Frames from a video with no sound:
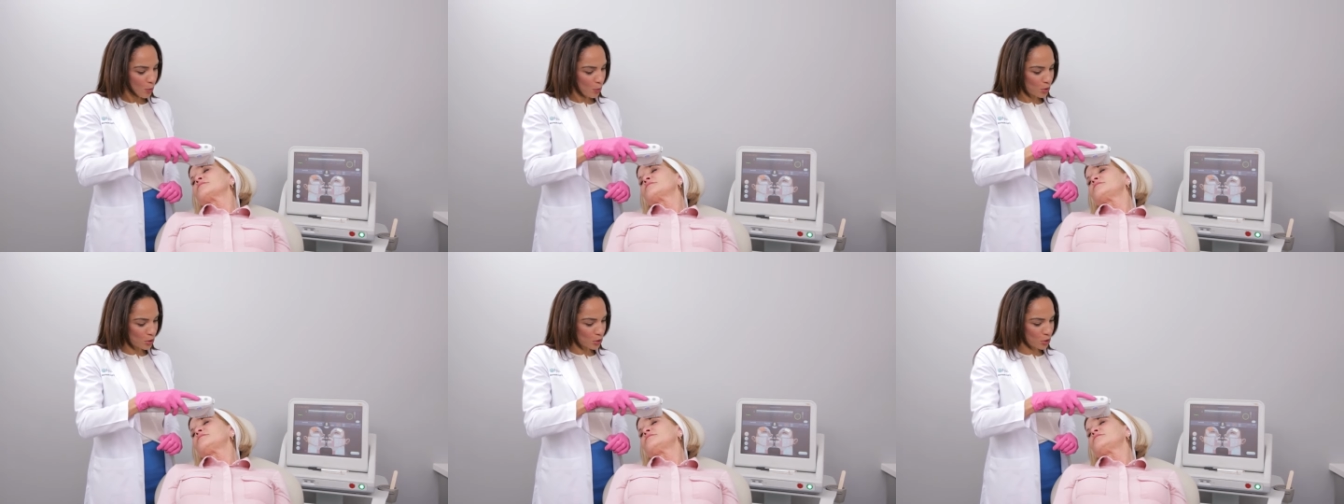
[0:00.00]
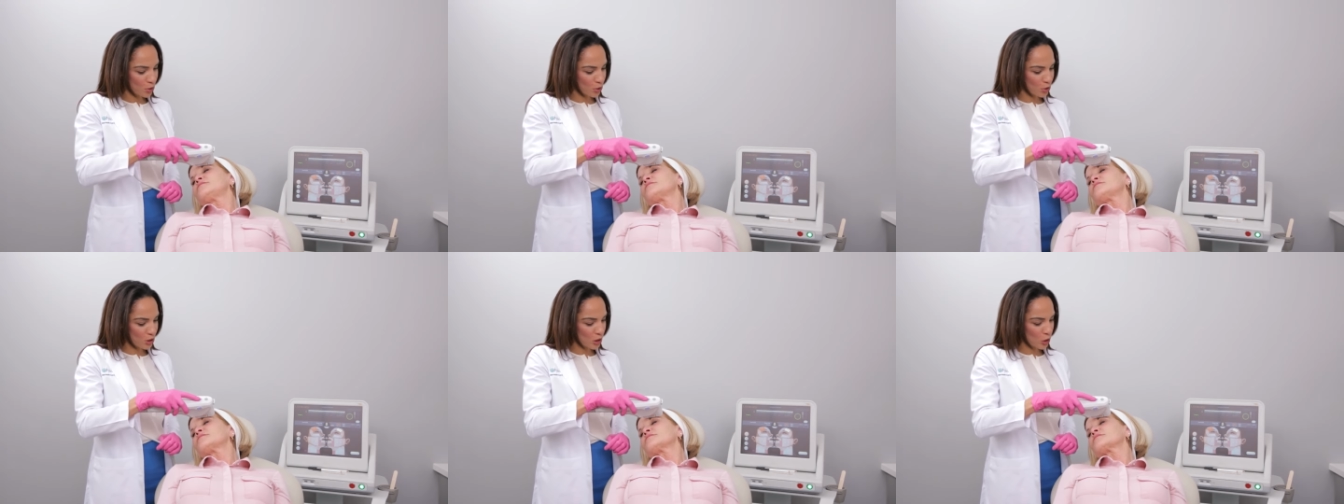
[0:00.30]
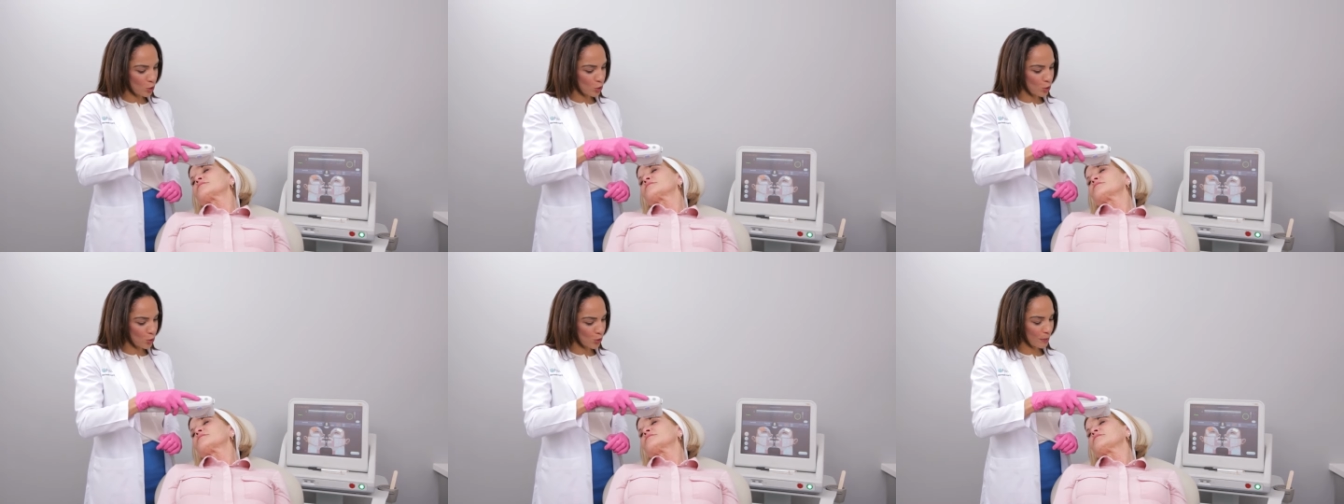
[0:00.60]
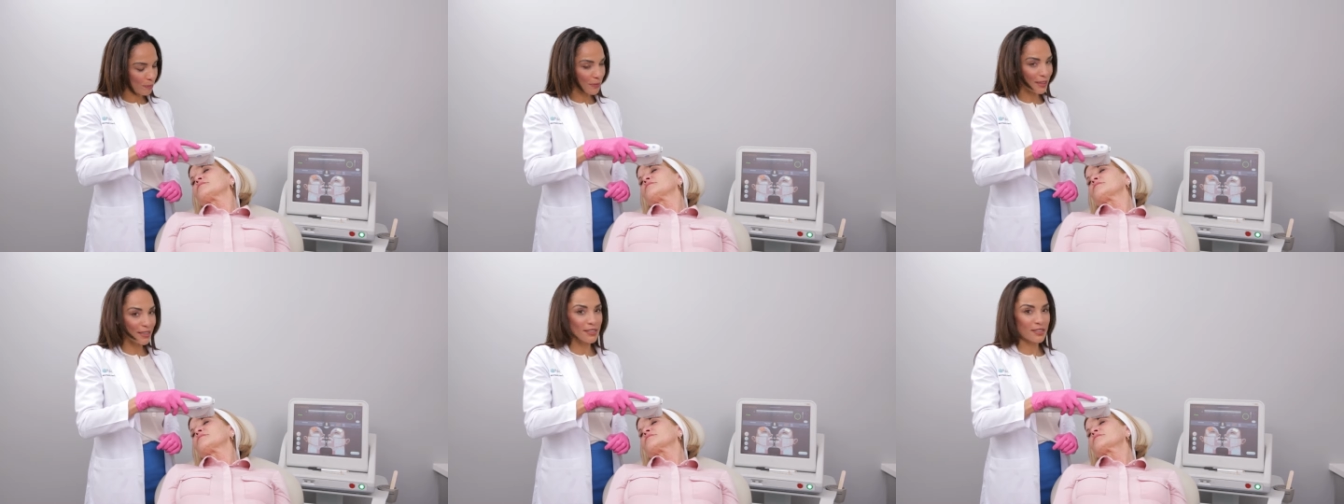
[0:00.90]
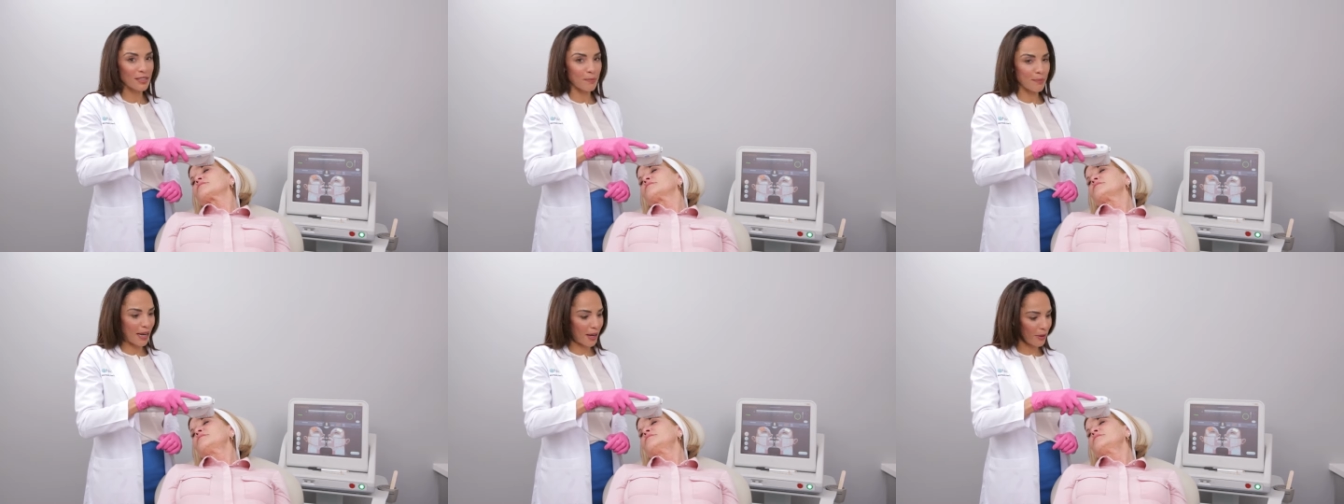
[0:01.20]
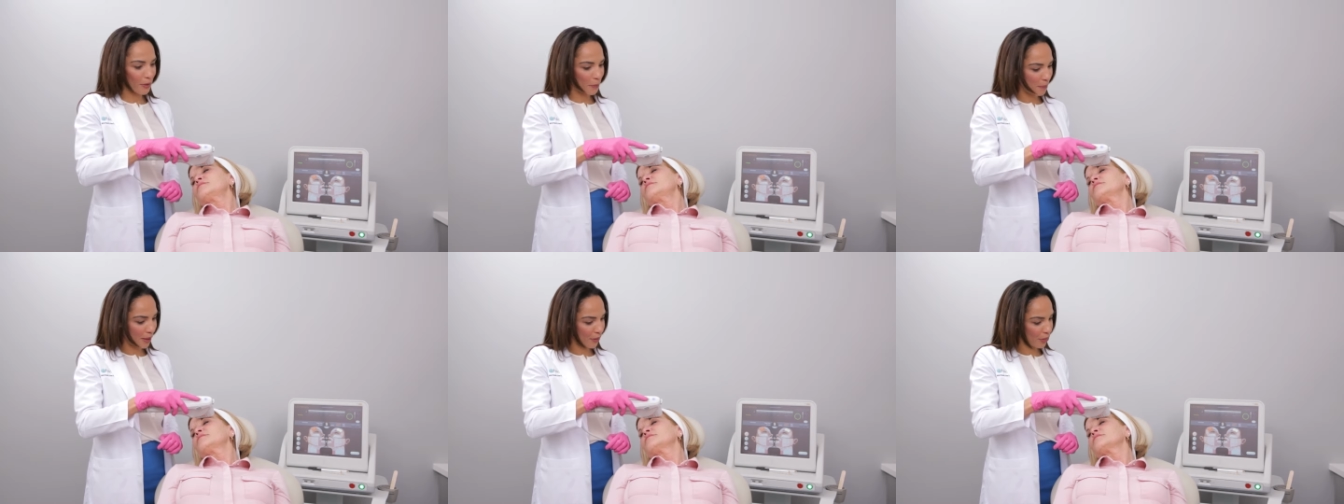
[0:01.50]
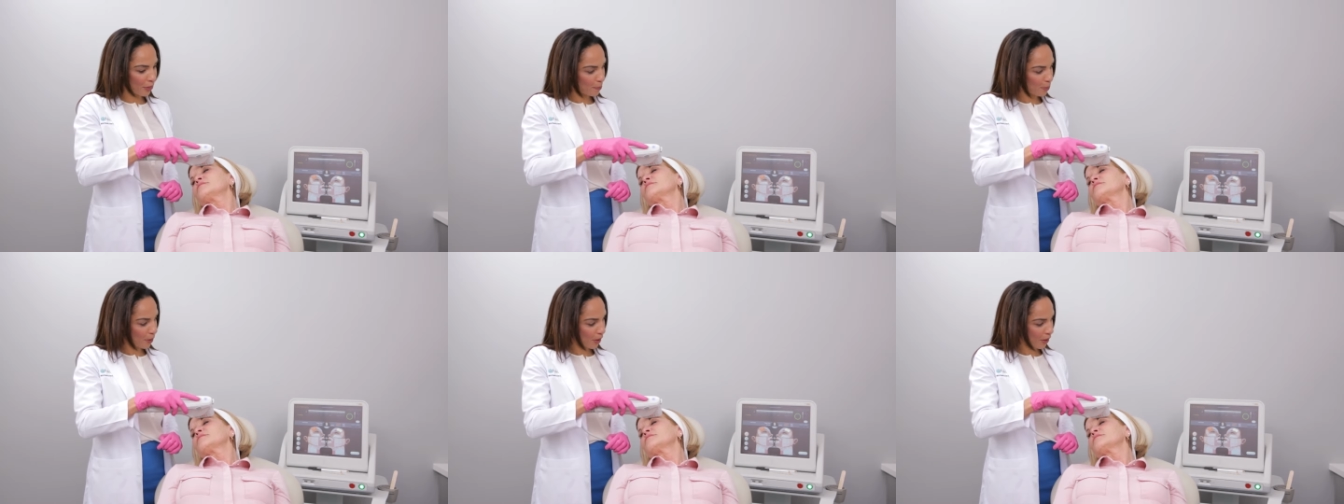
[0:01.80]
we'll do two treatments about a
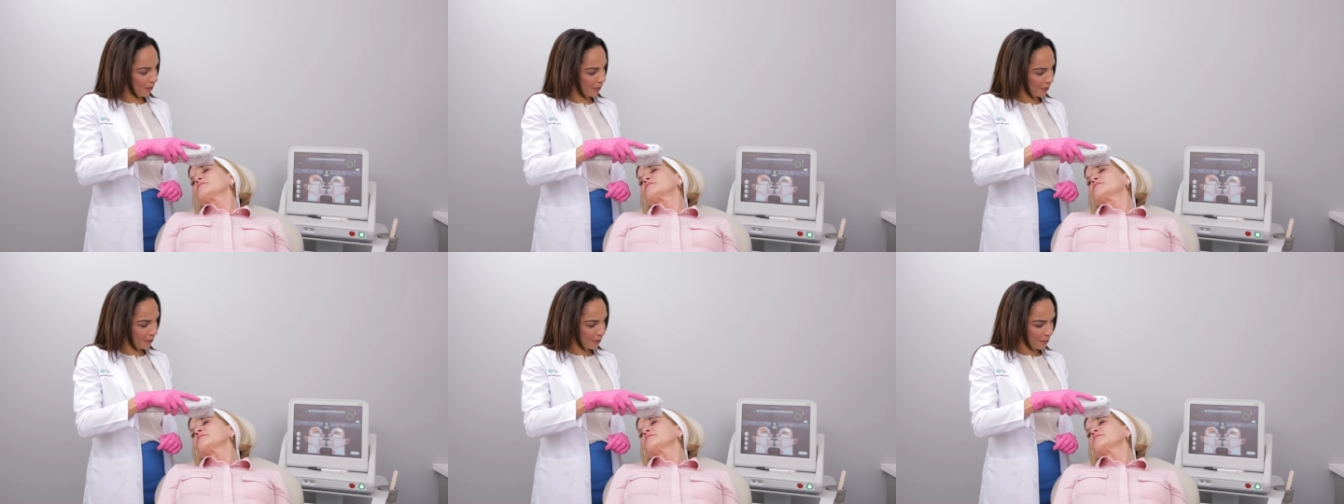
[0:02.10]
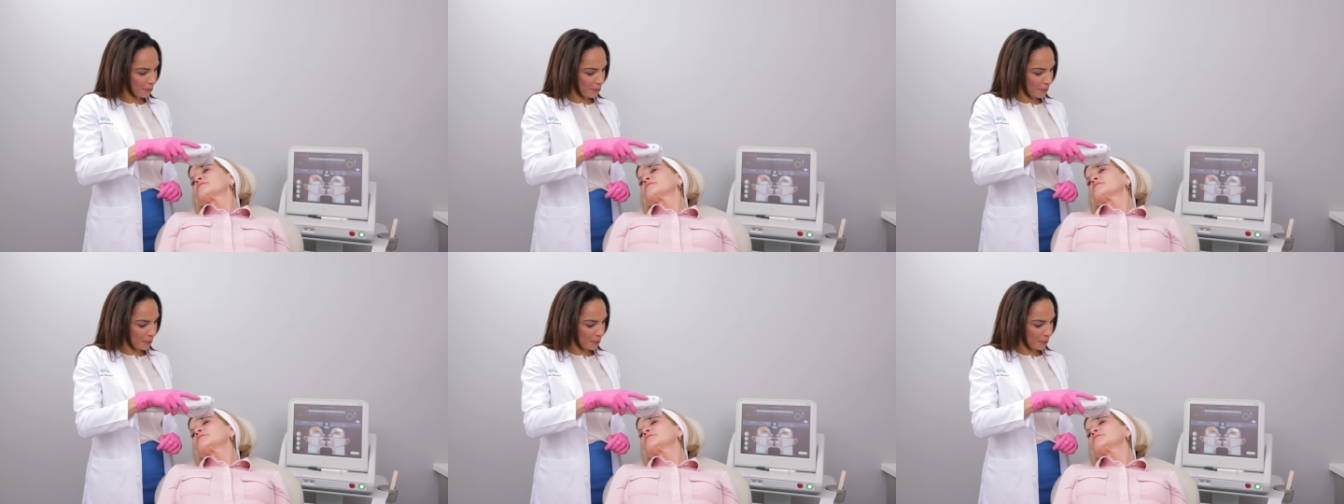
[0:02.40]
month apart.